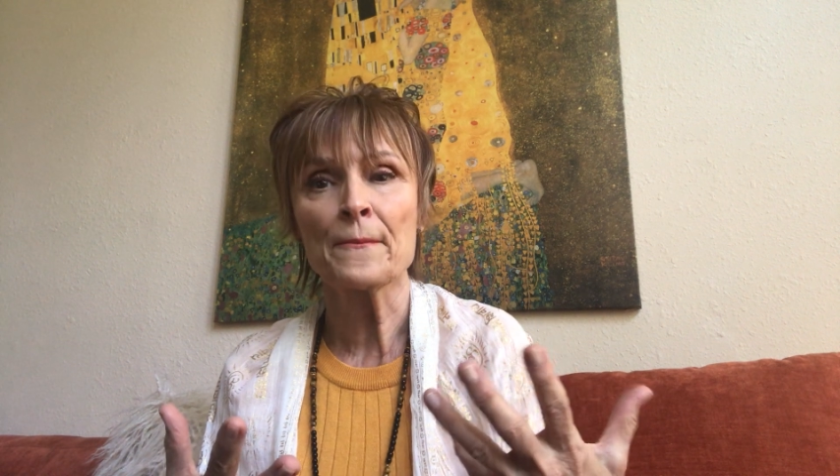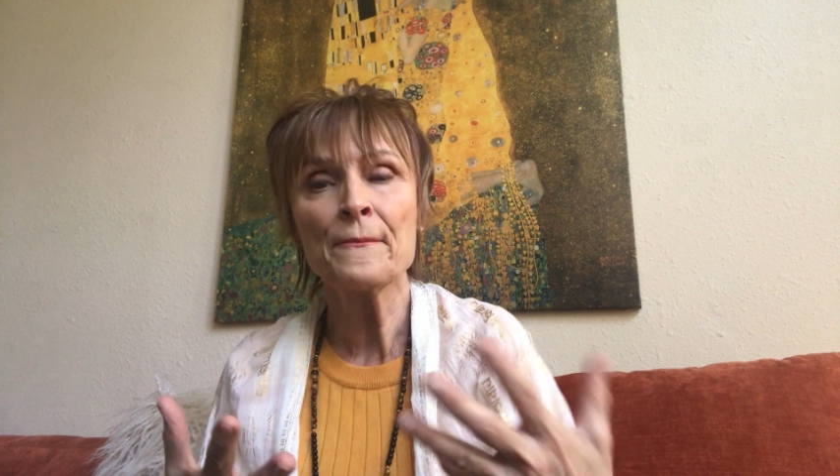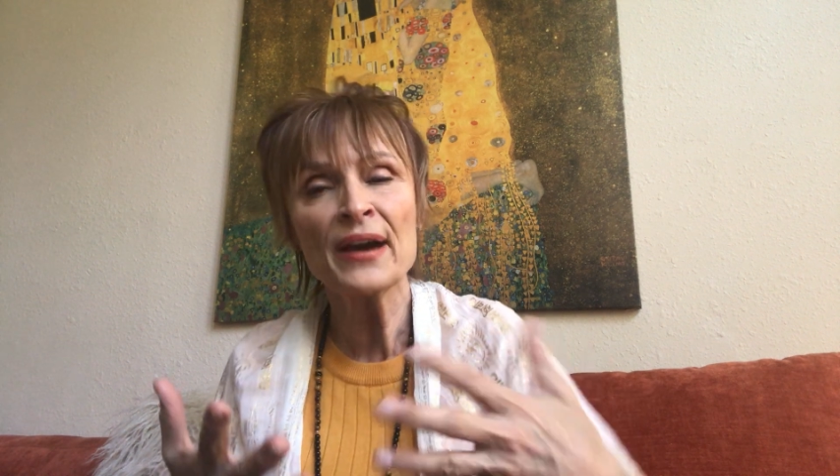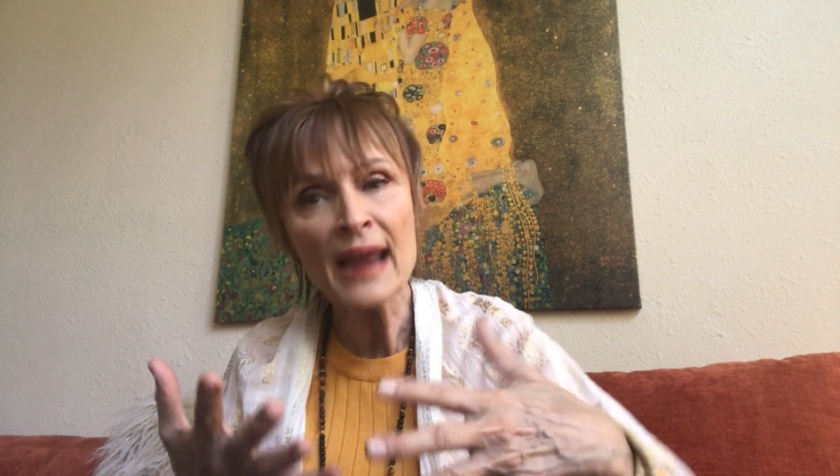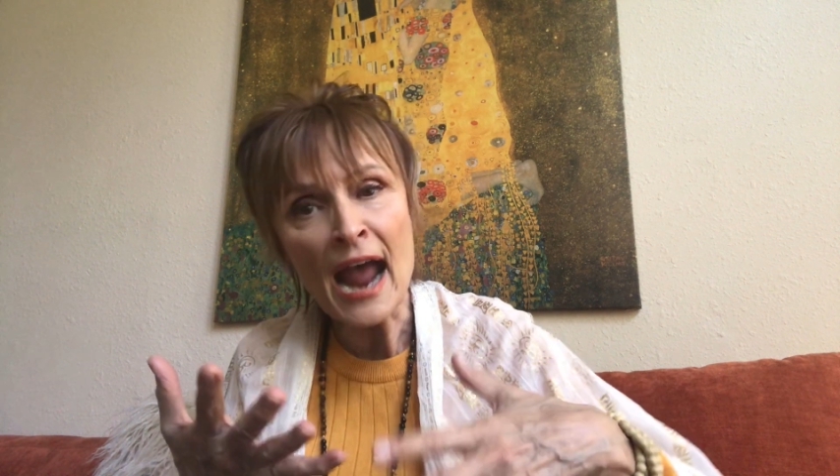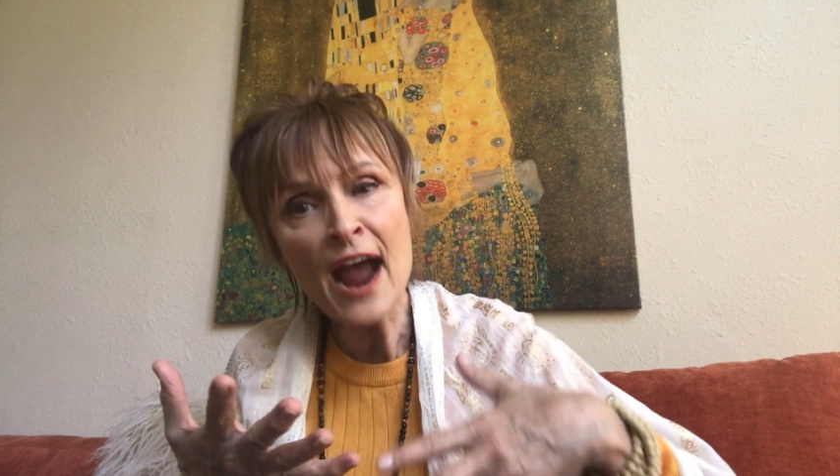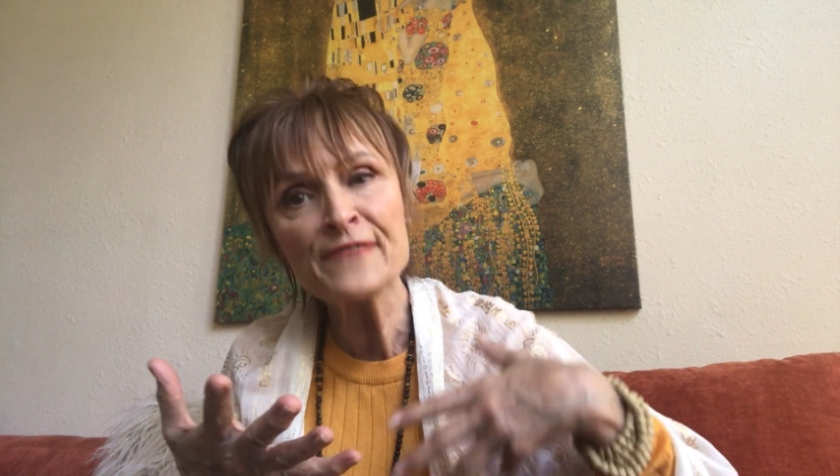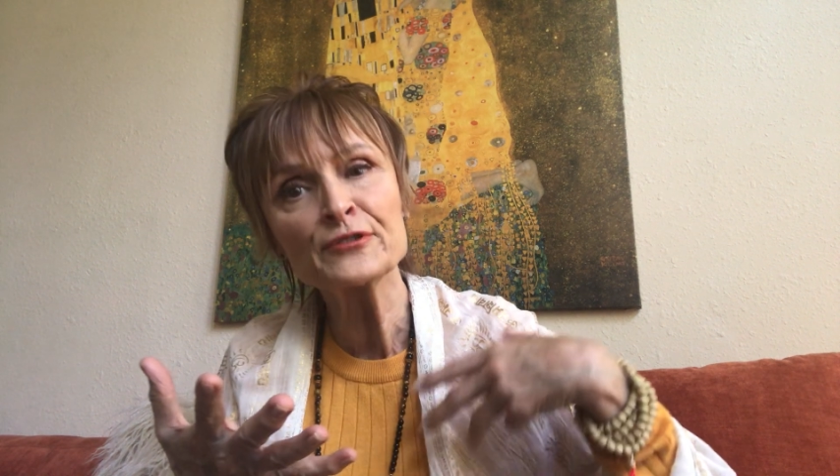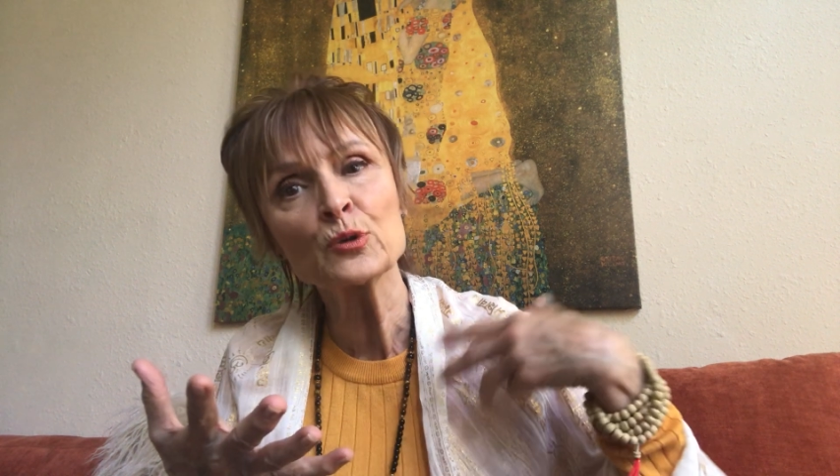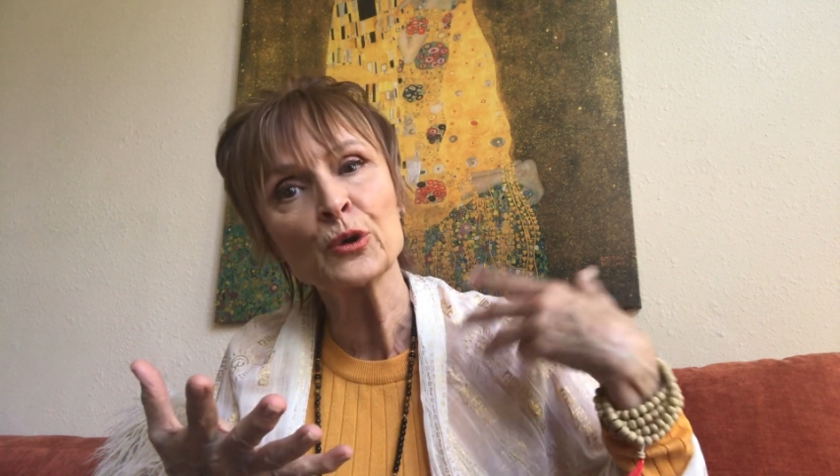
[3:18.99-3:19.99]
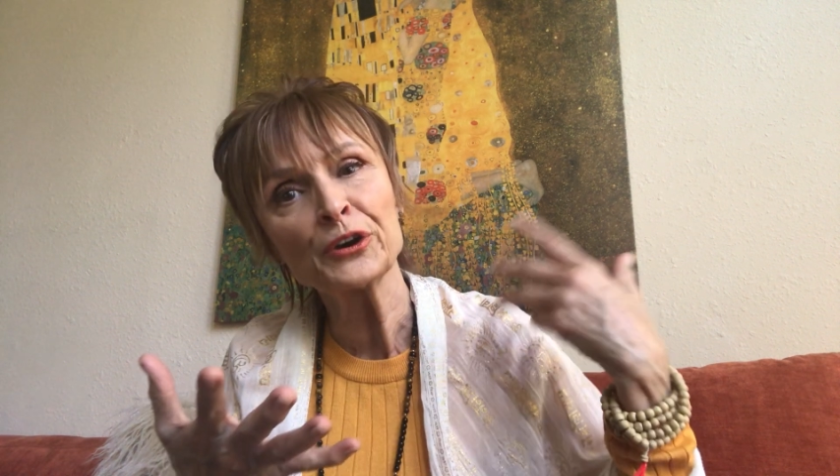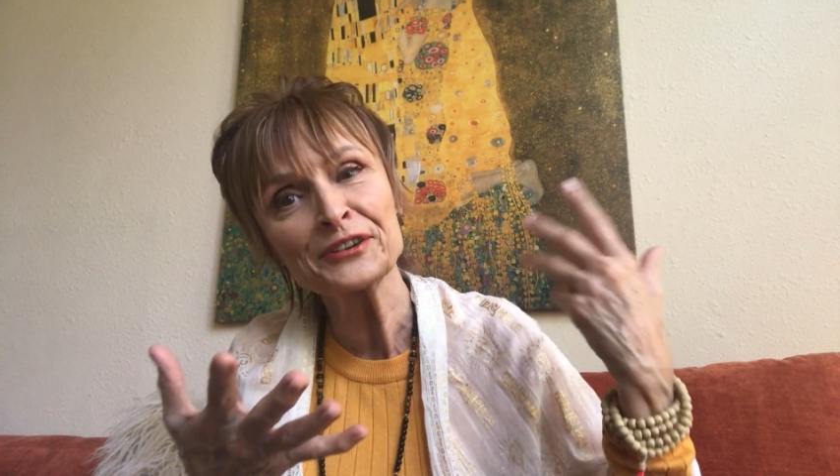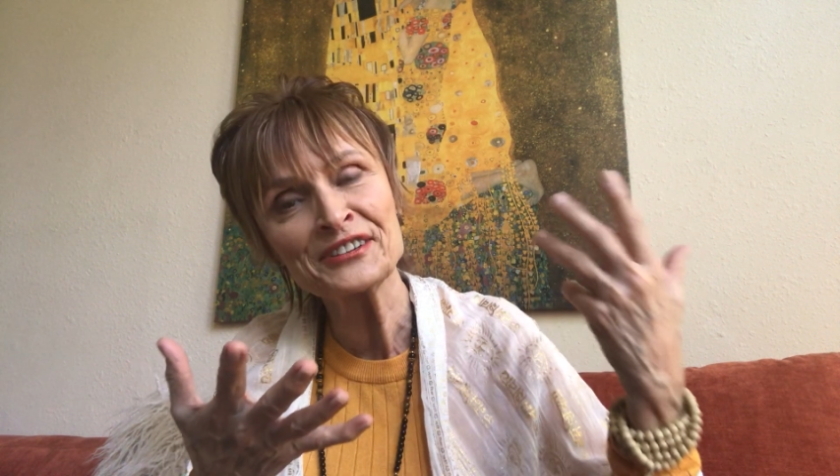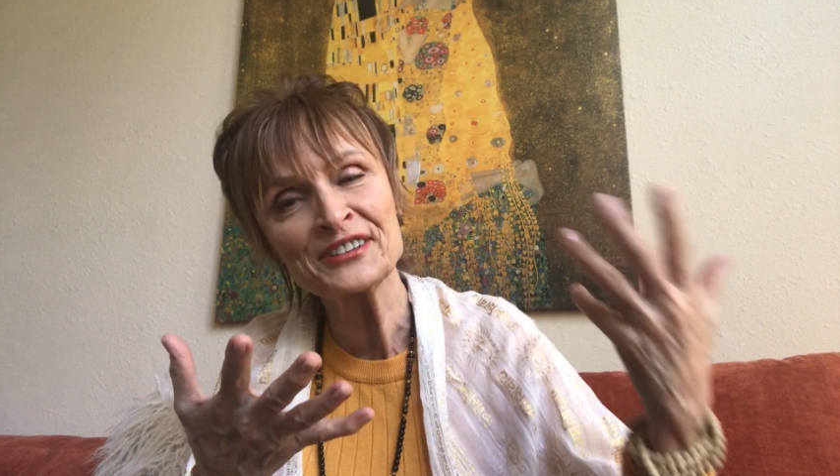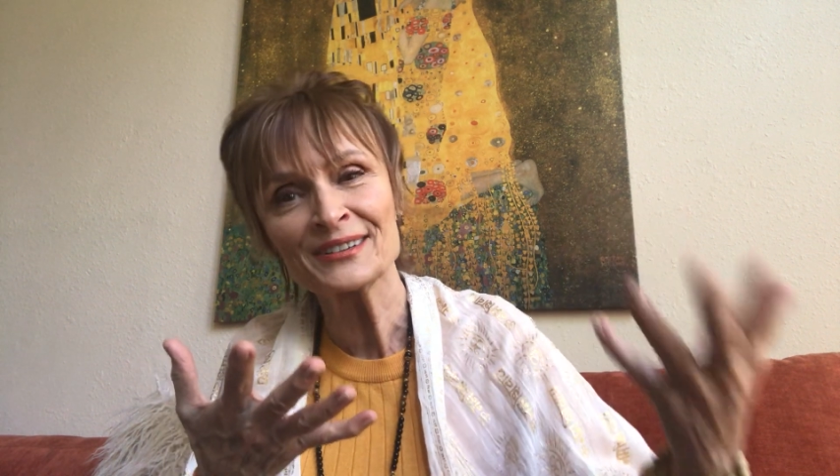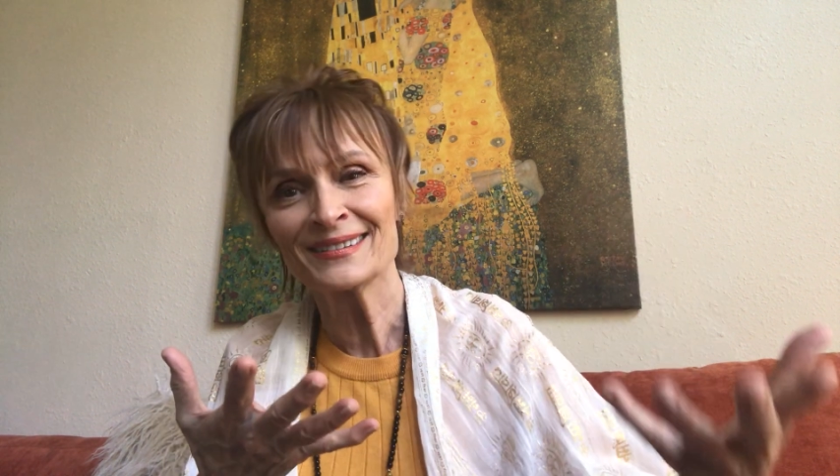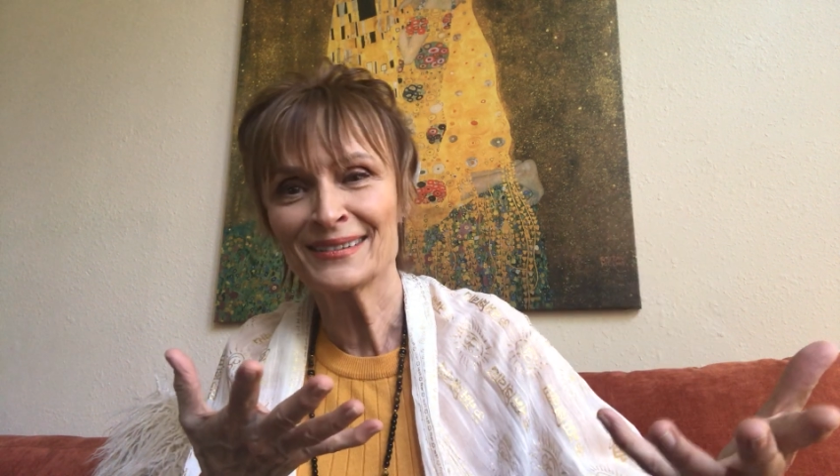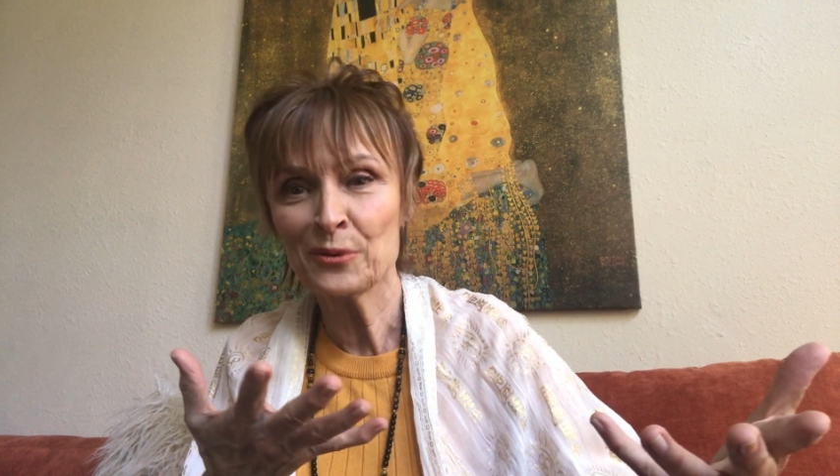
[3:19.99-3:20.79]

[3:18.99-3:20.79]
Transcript: but afterwards